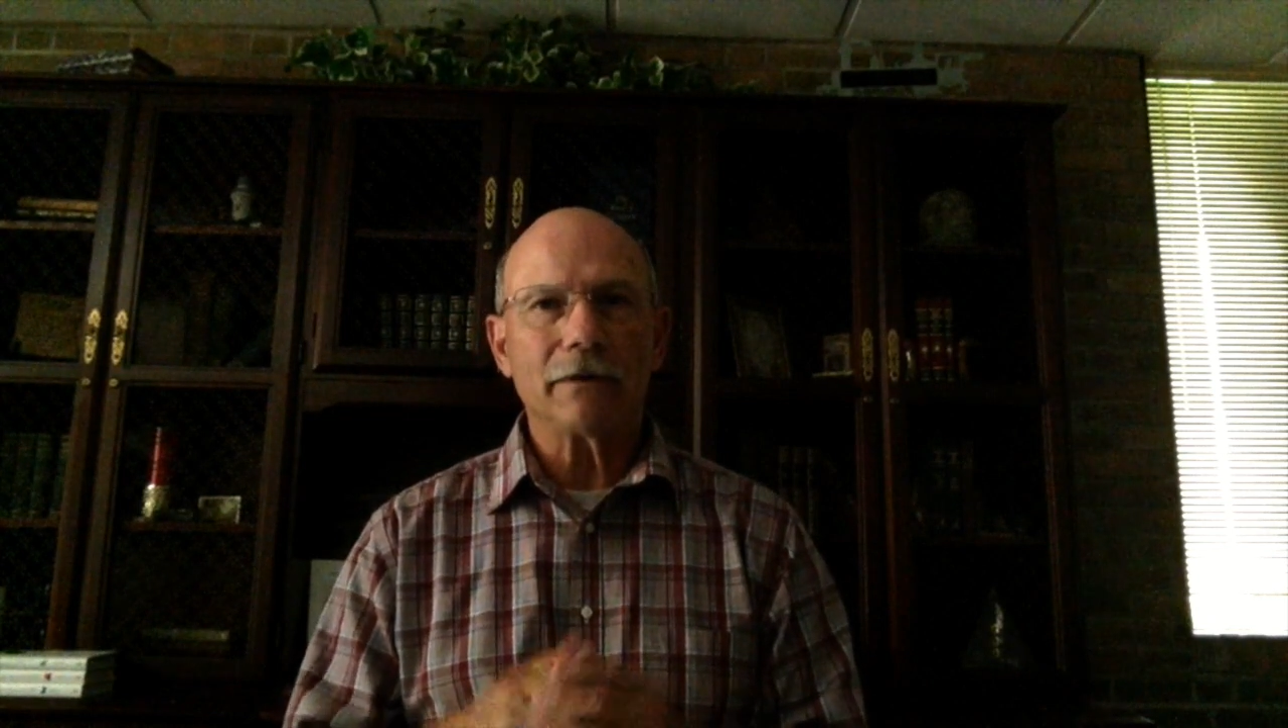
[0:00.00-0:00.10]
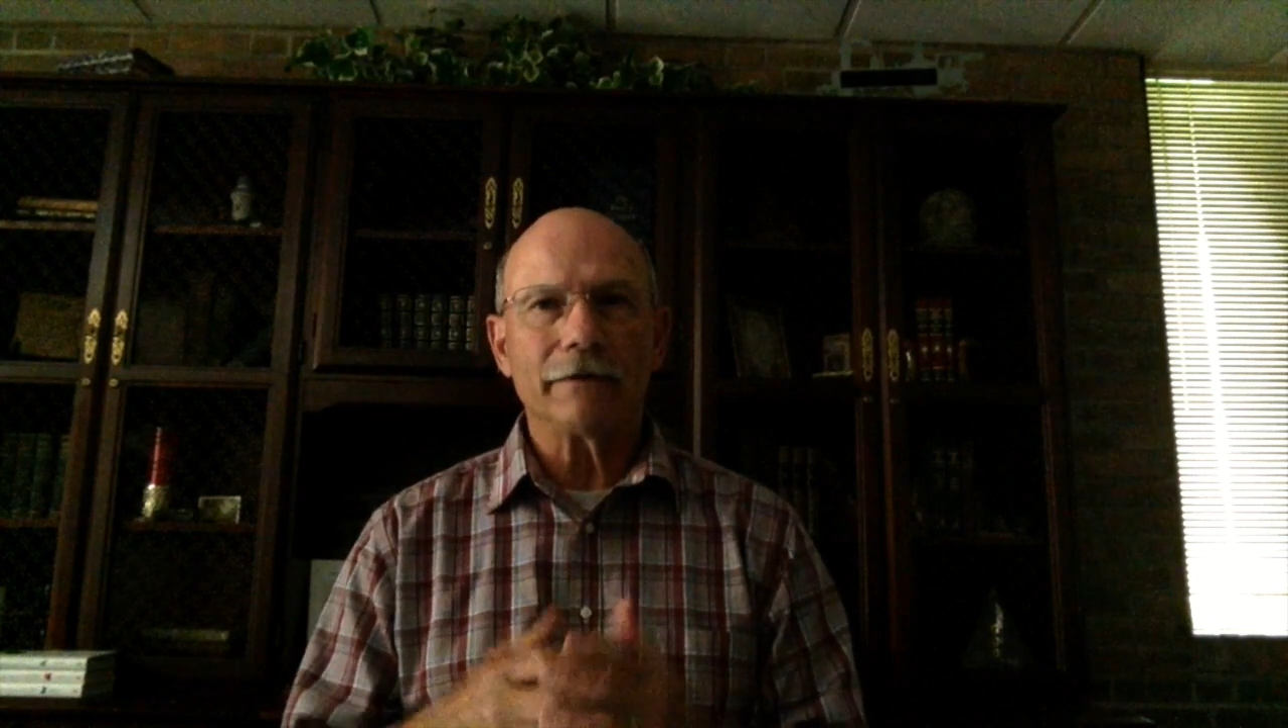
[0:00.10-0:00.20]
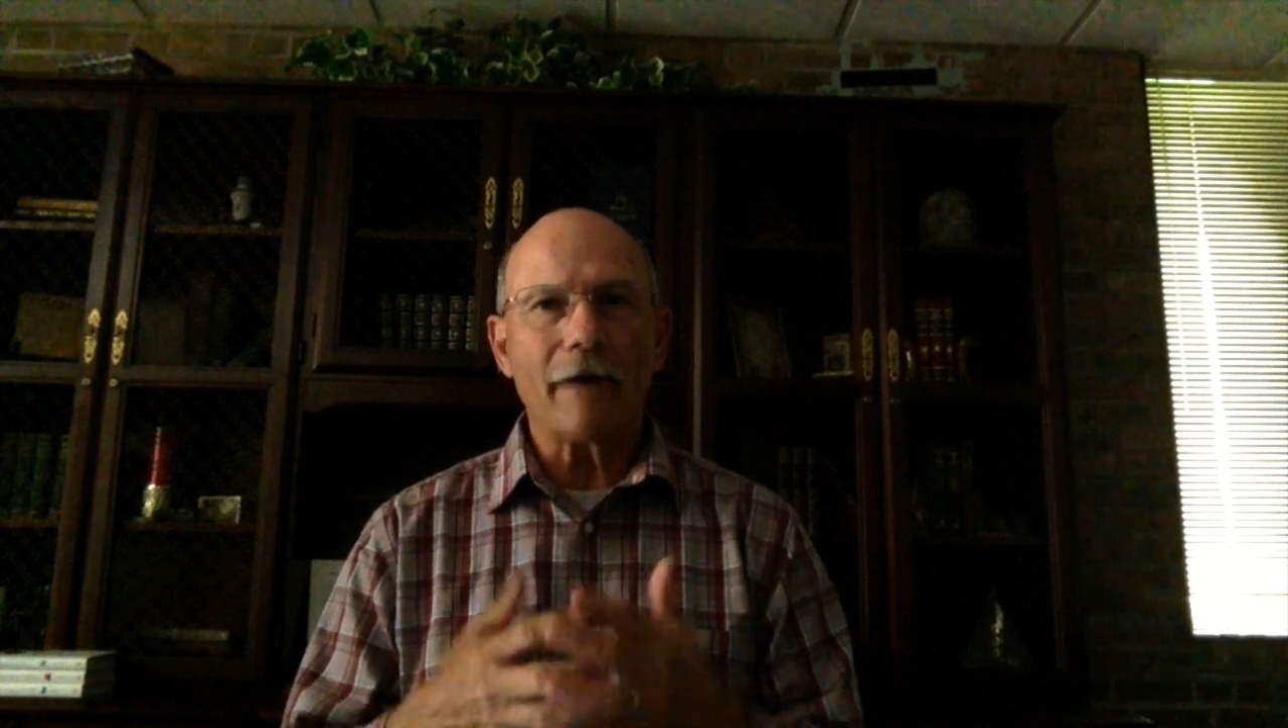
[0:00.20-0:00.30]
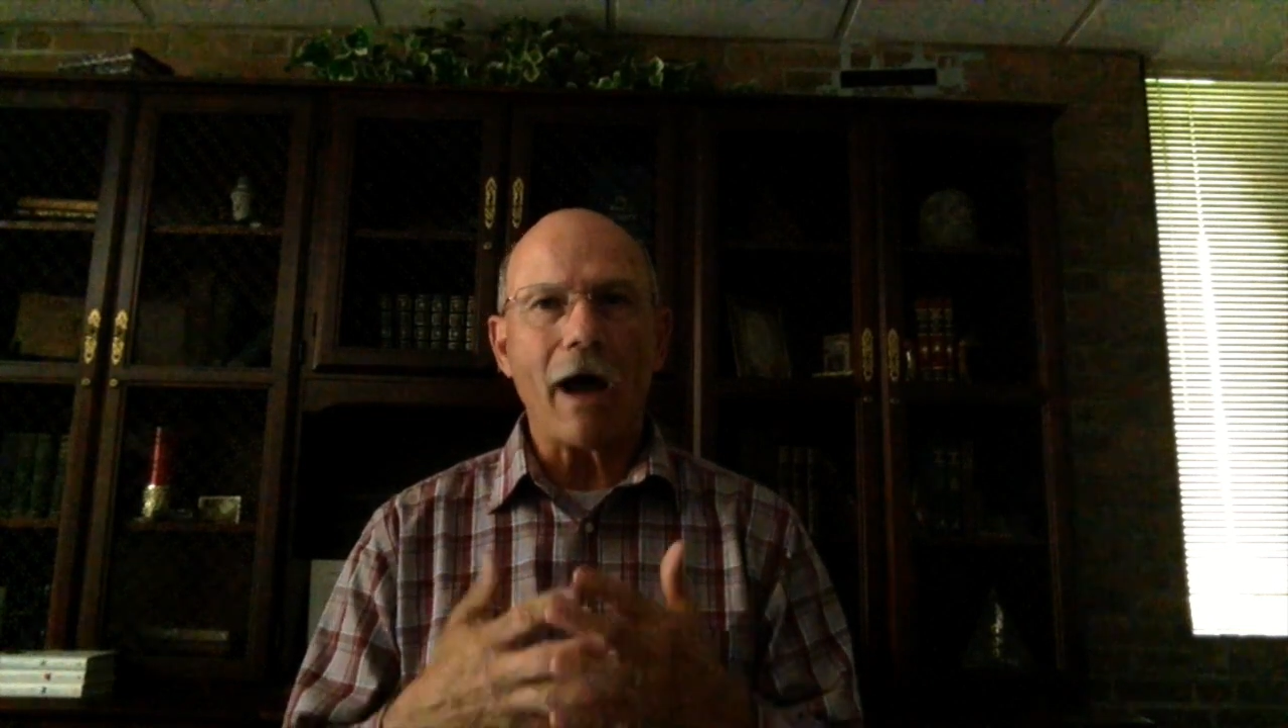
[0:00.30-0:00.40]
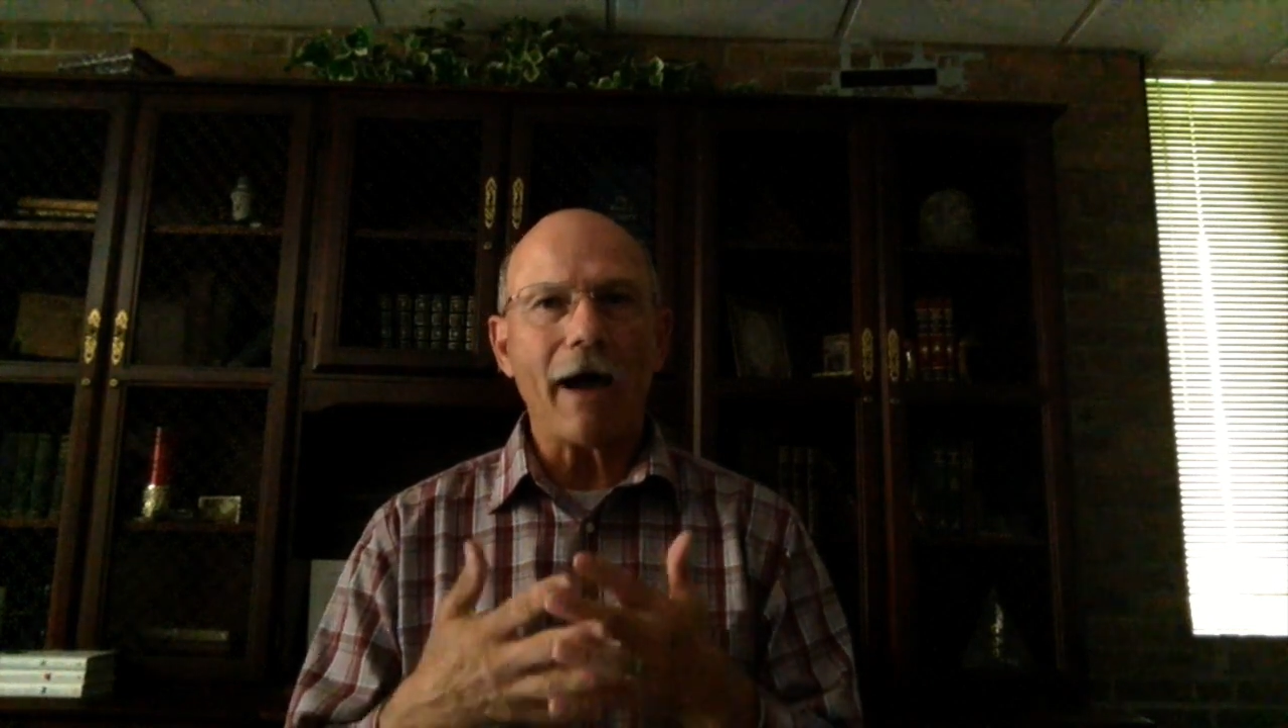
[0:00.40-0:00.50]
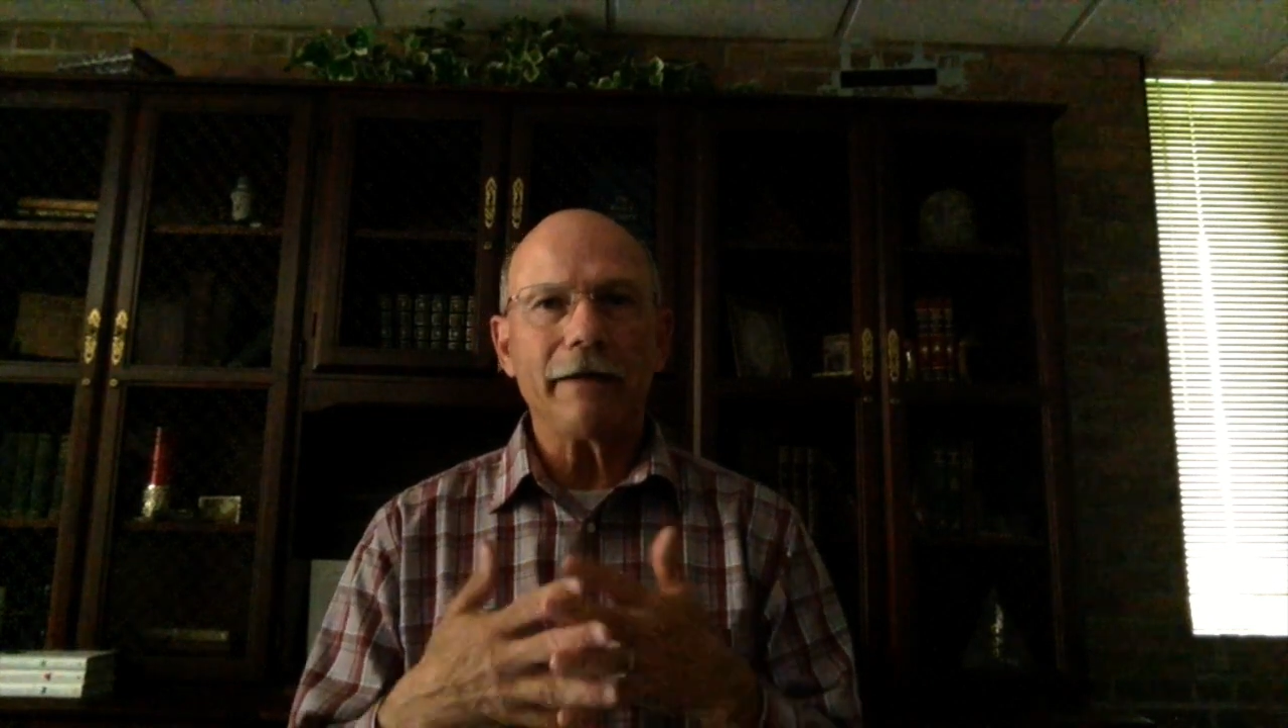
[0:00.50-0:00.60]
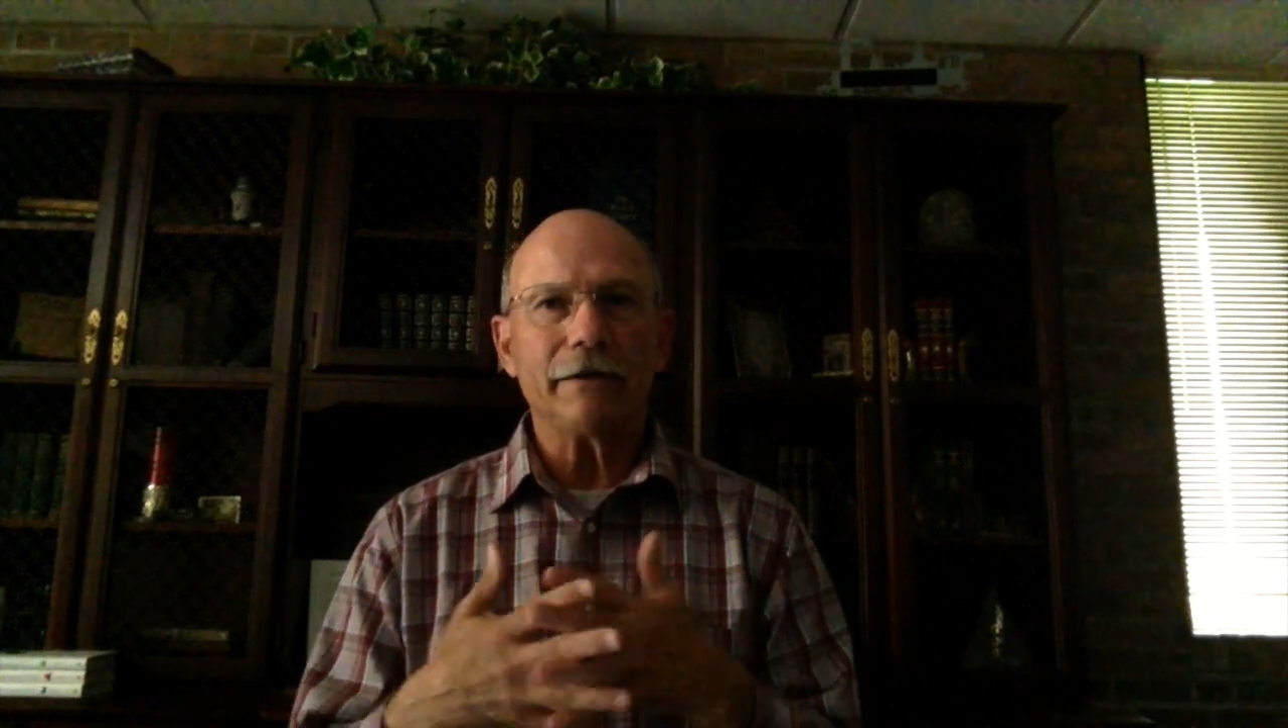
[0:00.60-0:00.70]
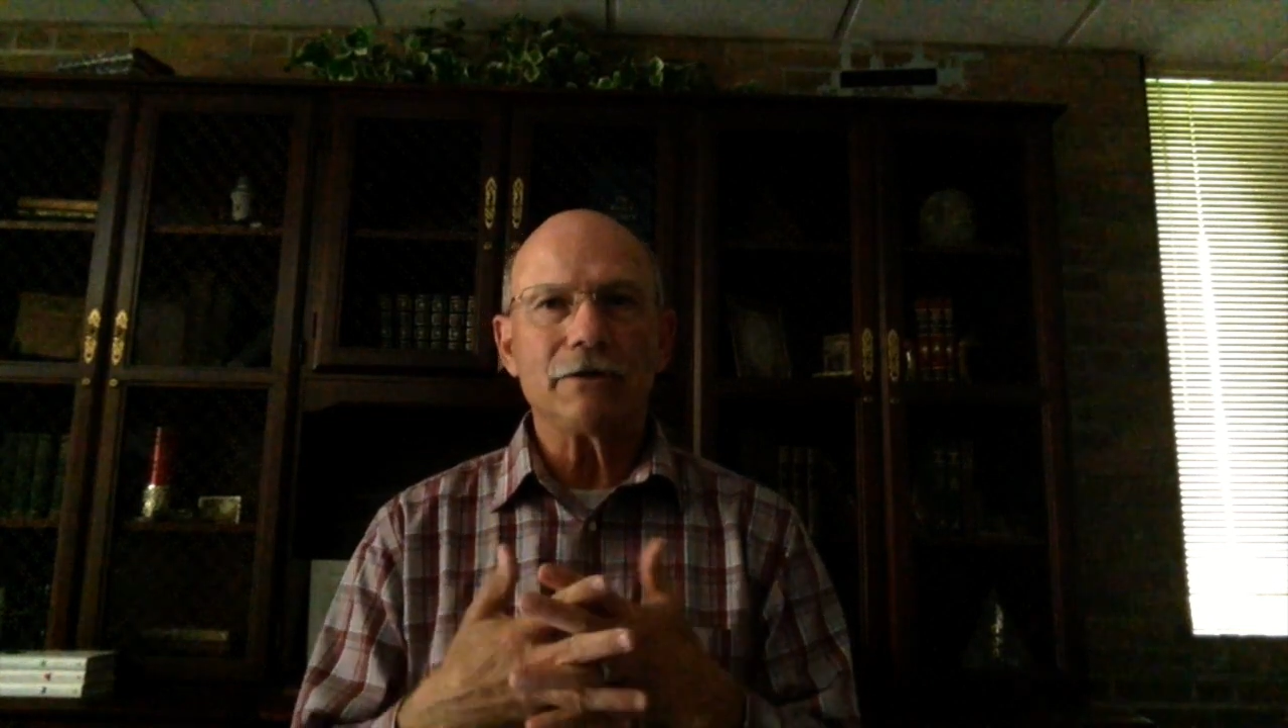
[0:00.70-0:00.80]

the vine,